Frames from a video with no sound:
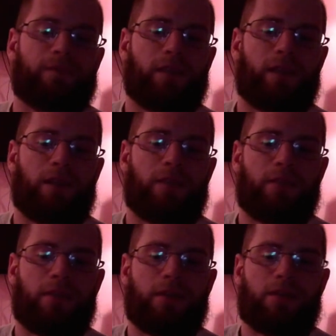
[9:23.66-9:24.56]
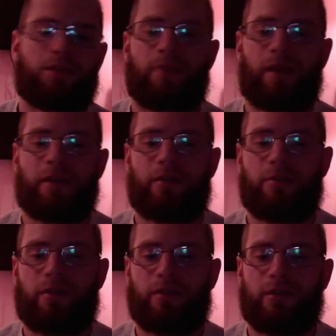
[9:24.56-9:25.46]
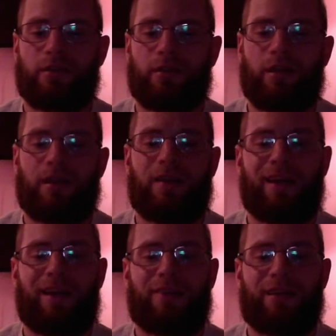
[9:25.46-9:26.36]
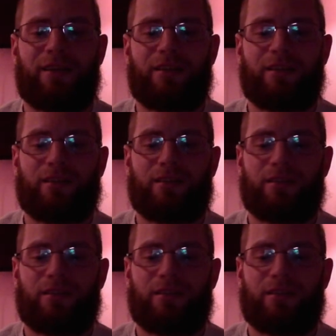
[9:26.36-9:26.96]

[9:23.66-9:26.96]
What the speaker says: can be suspected with a non-invasive